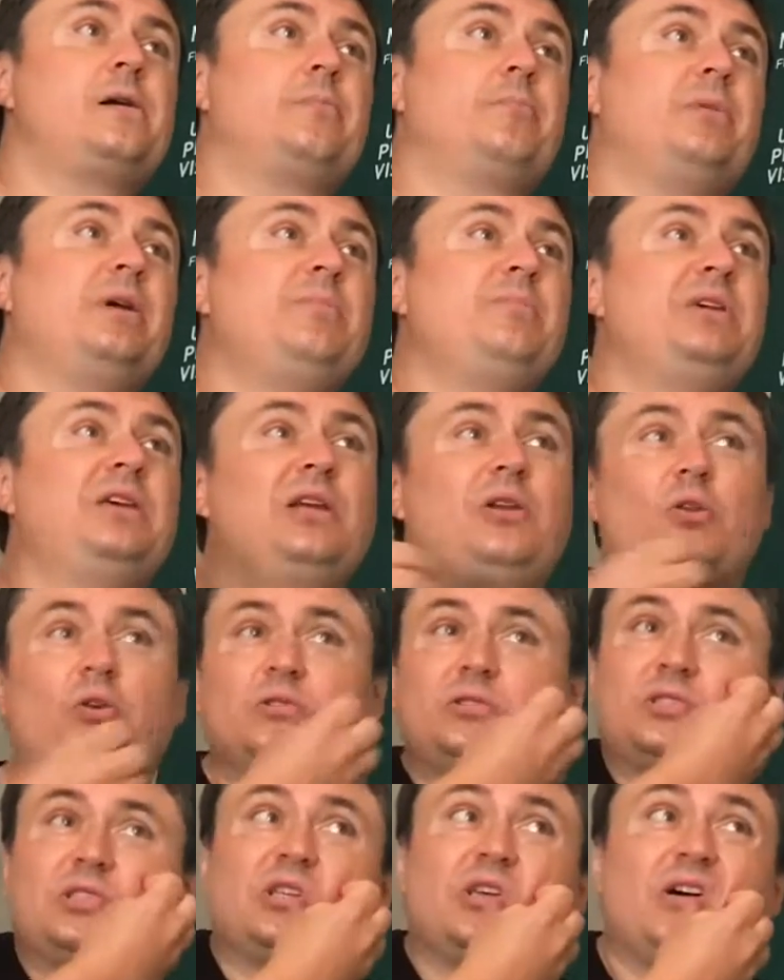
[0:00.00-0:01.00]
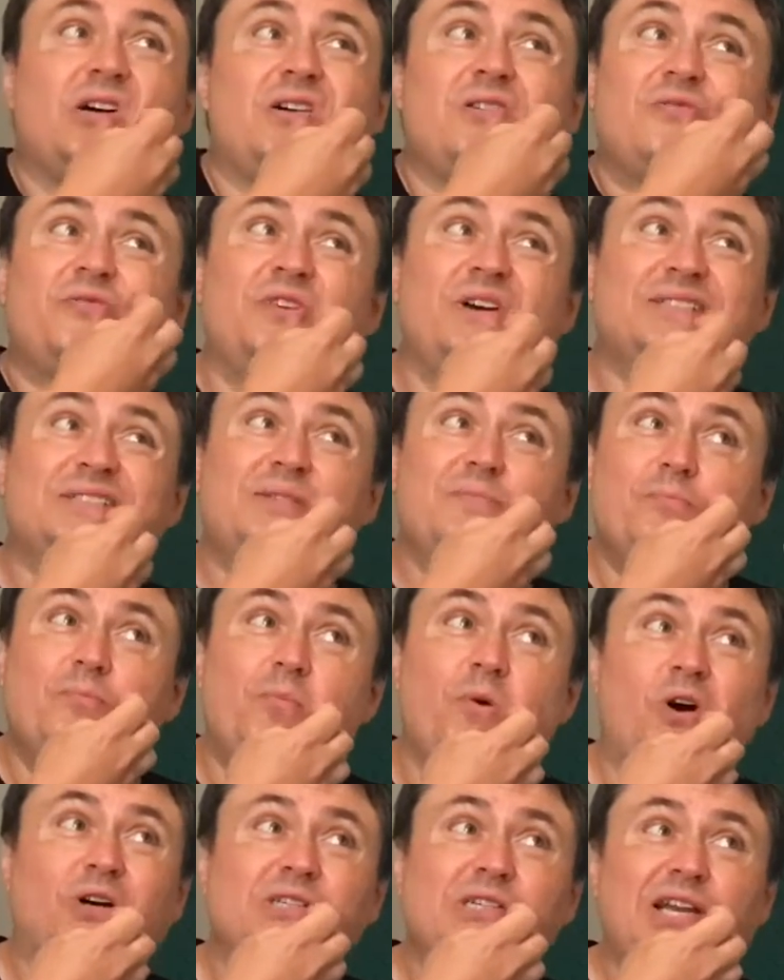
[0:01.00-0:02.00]
maybe he looks very
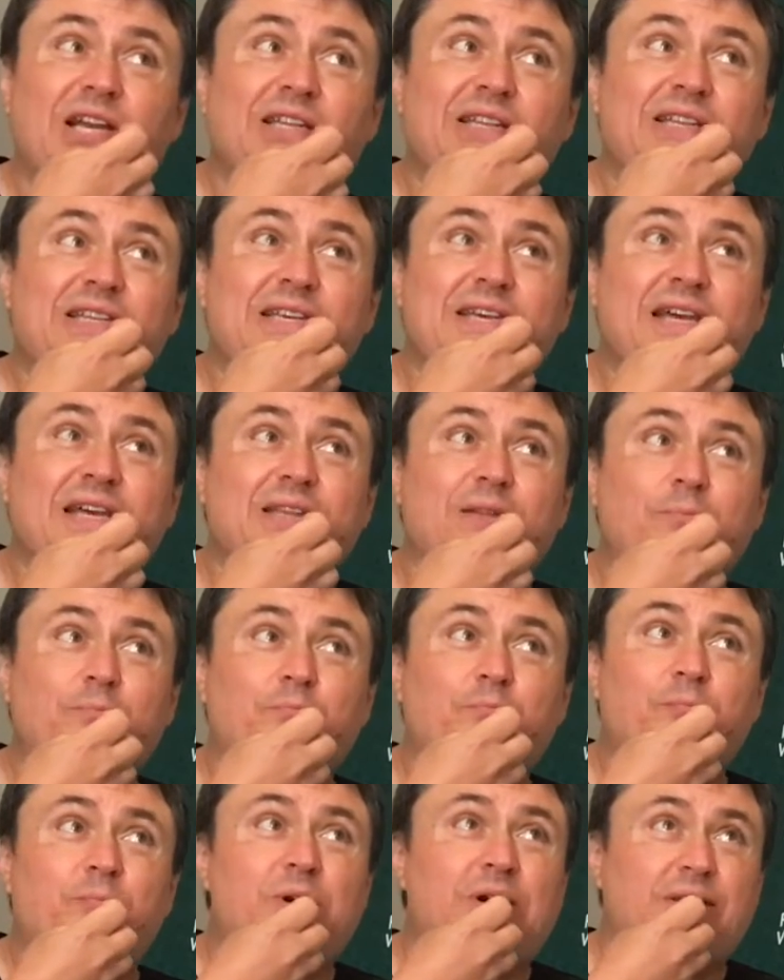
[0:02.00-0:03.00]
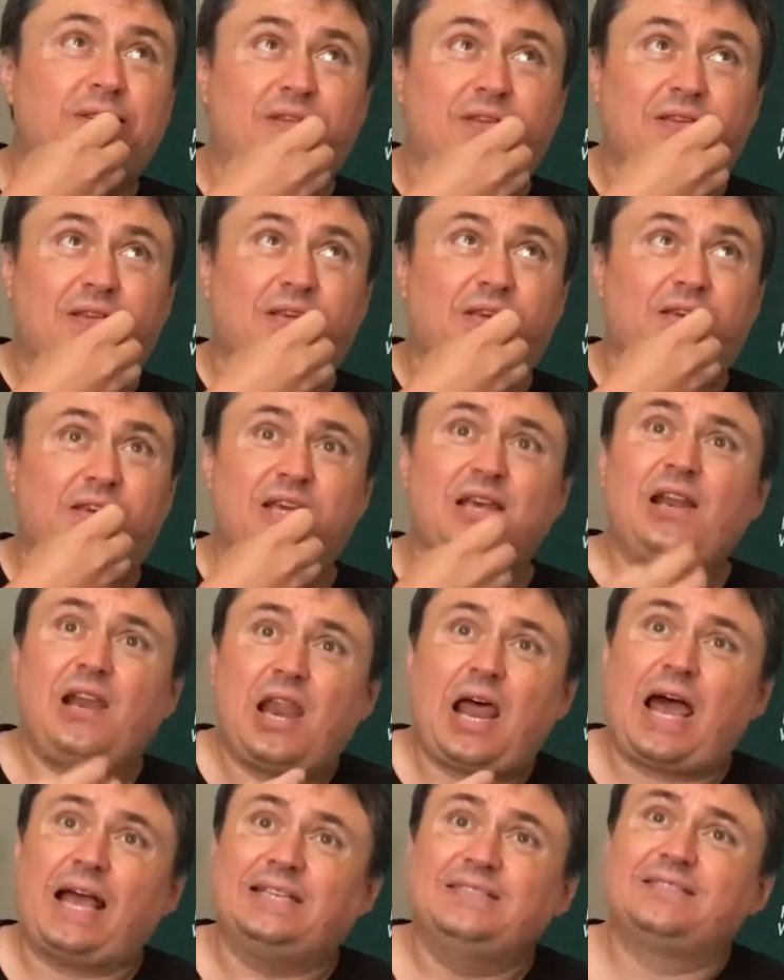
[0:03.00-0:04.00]
moral at the end, but he
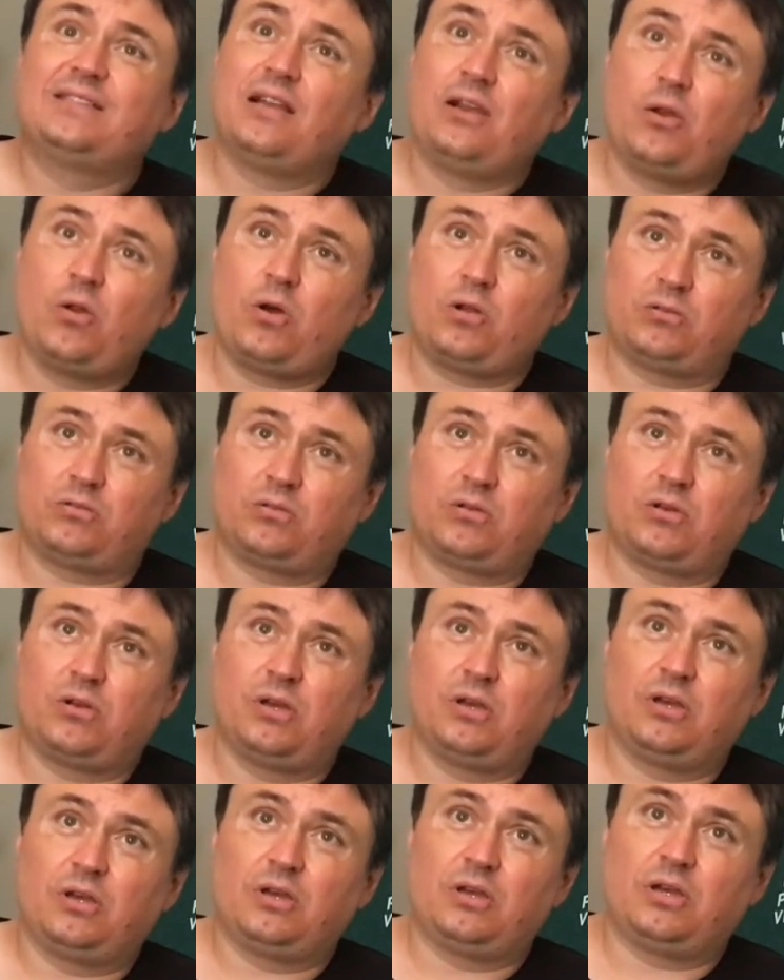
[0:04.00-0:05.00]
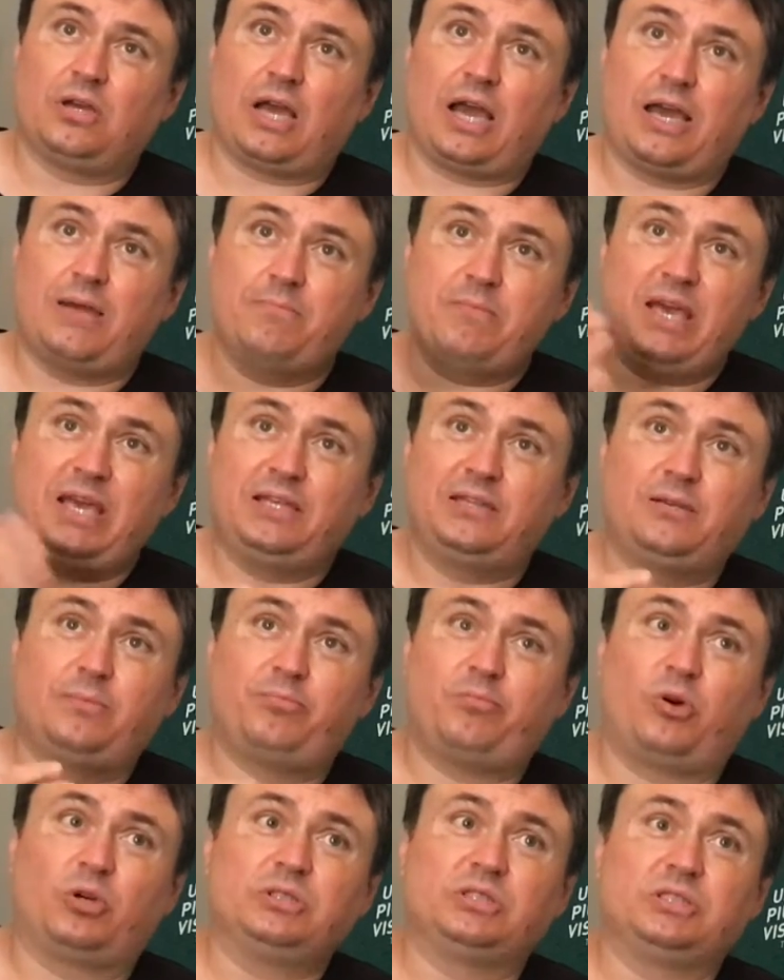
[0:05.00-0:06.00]
lies a lot. I make the
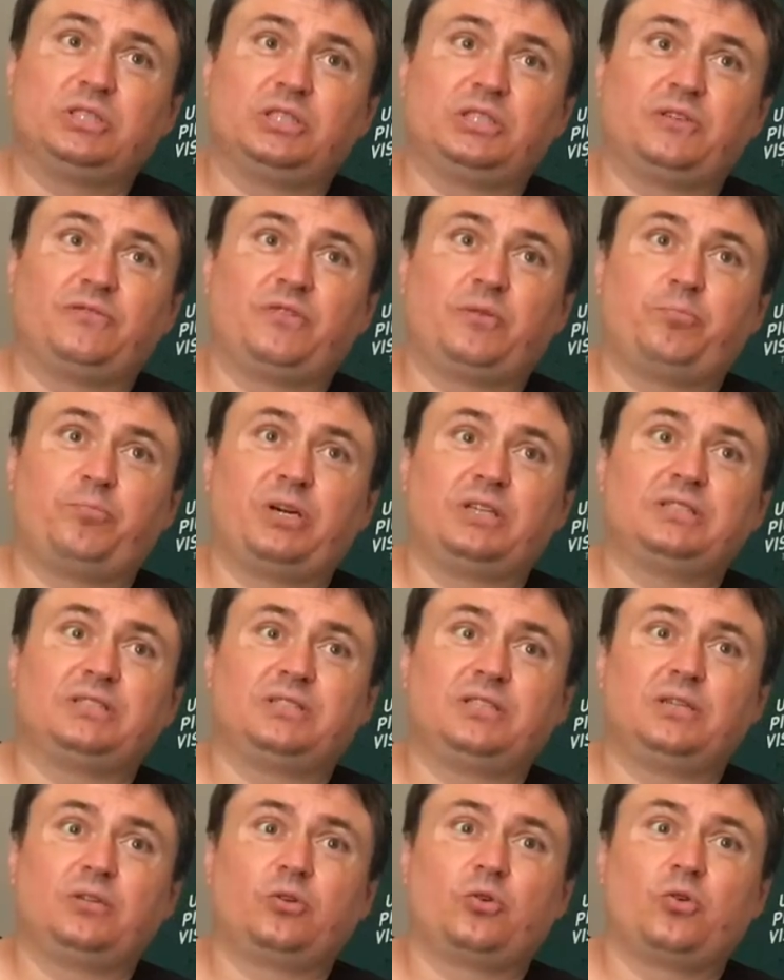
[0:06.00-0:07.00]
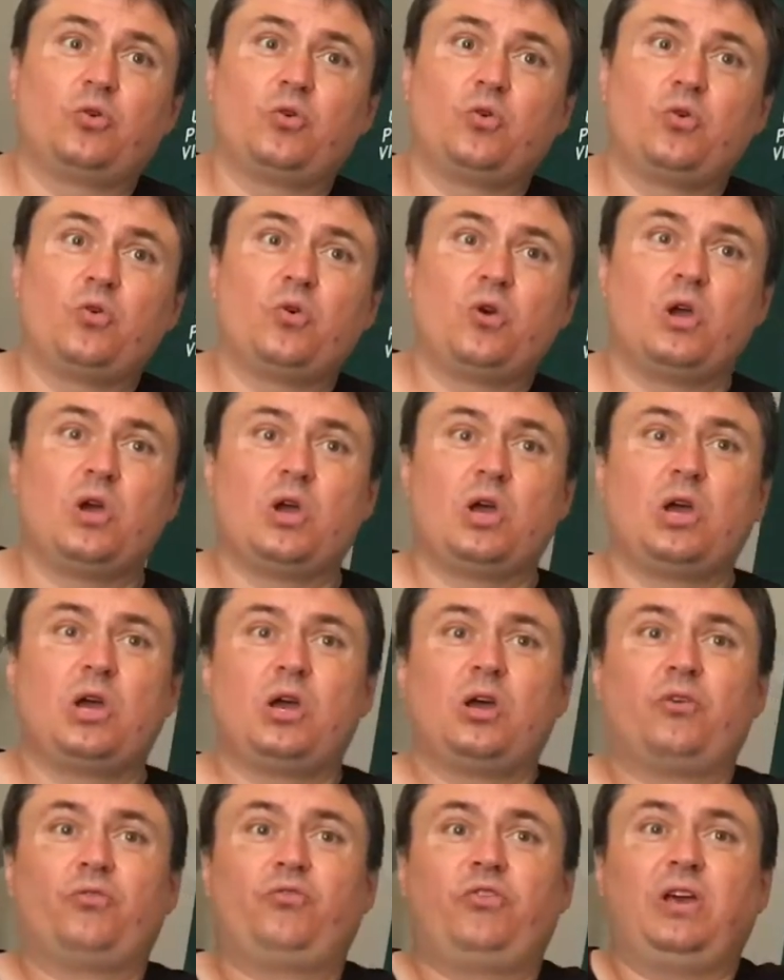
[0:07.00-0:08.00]
portrait of a person who
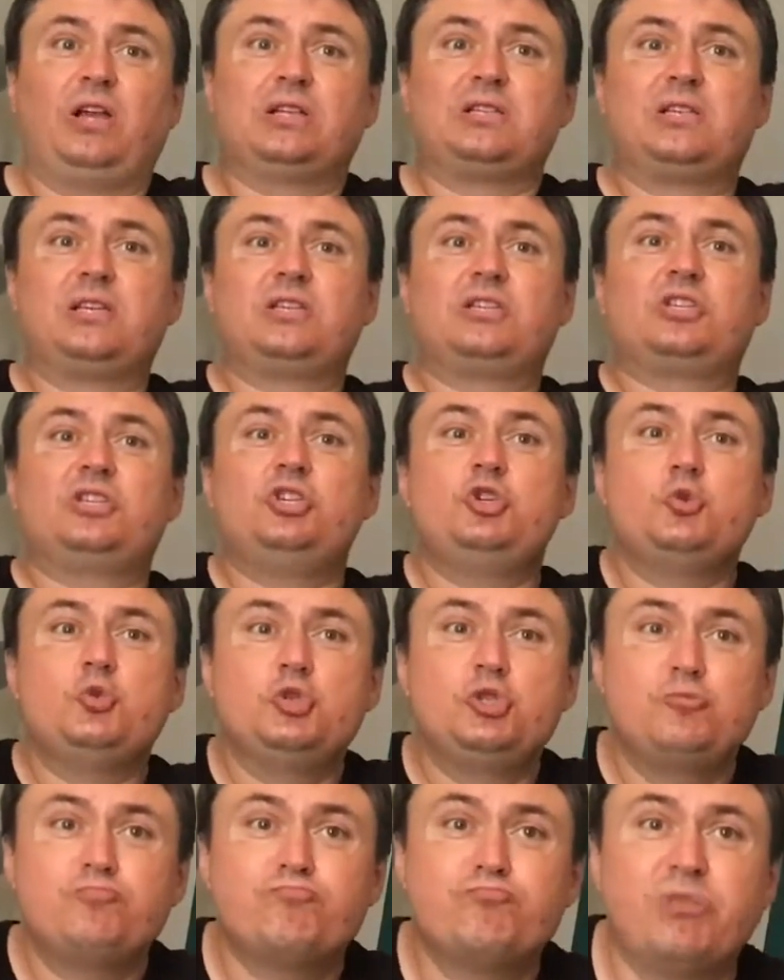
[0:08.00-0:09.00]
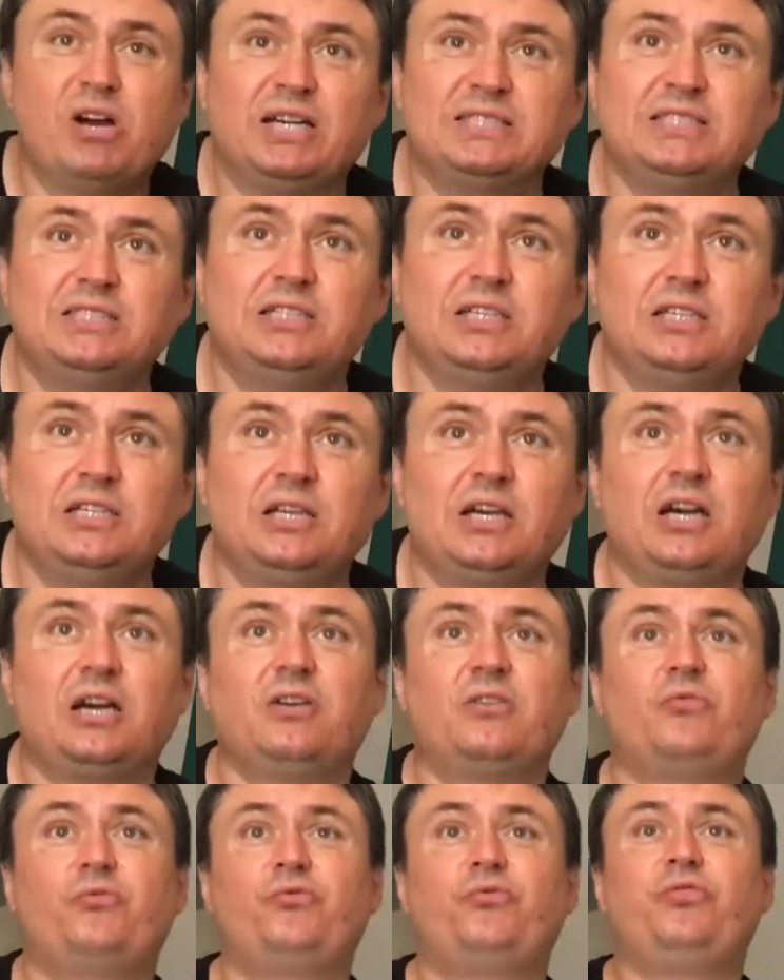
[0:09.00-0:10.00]
feels this huge burden
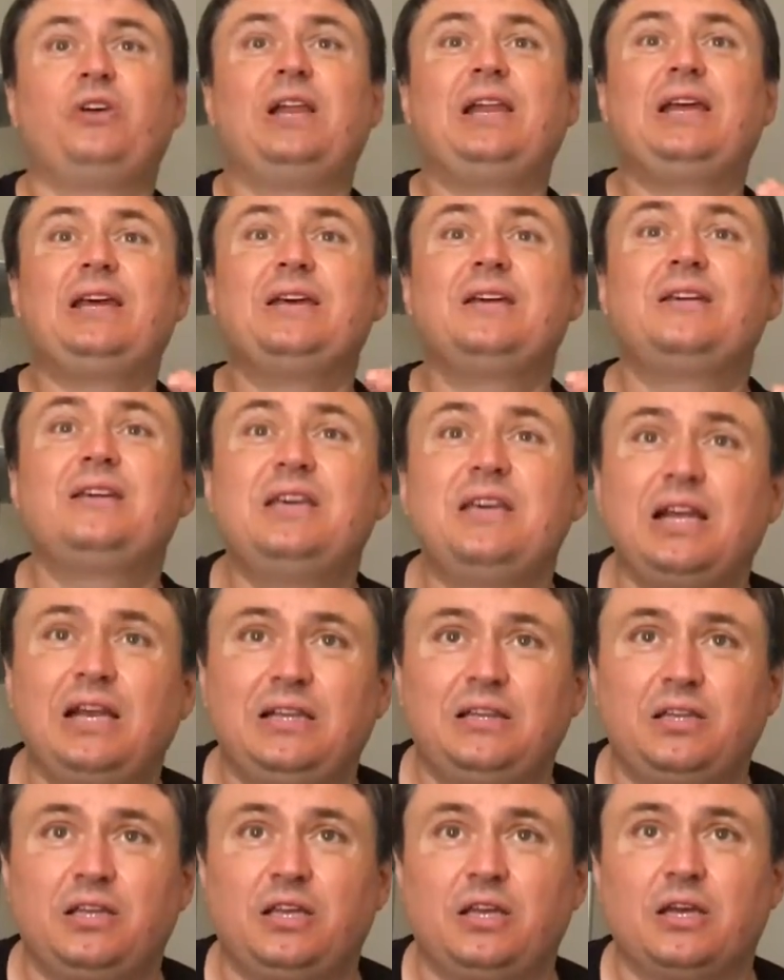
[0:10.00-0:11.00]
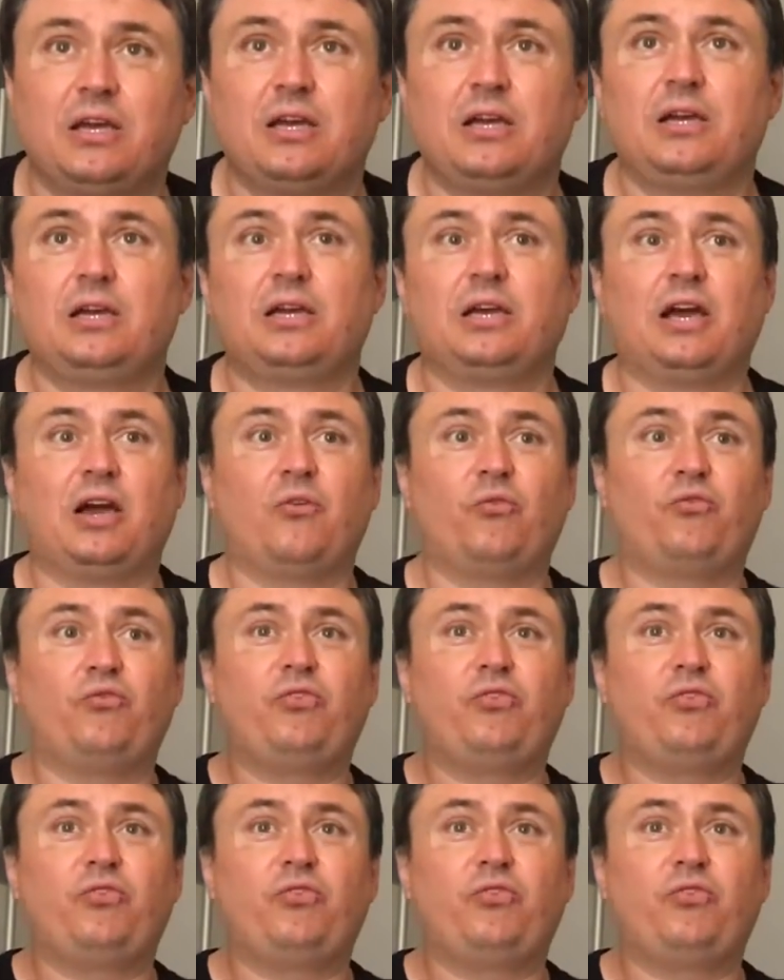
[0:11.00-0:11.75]
of feeling guilty, of